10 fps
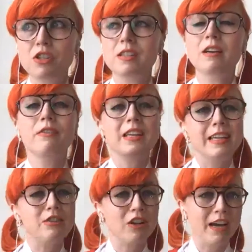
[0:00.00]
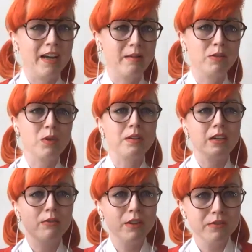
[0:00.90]
images of each item. So I'll
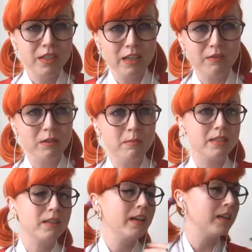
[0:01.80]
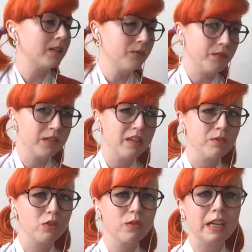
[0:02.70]
need 15 of the miscellaneous,
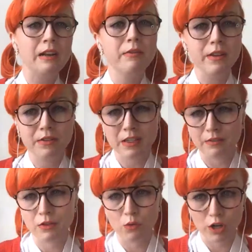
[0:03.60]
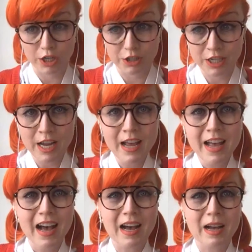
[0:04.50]
15 of the green, 15 of the orange.
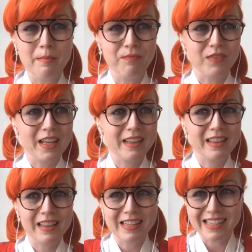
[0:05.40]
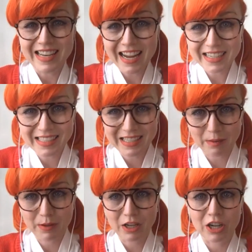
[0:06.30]
Um, next
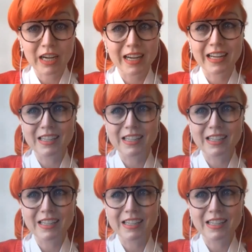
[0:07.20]
step here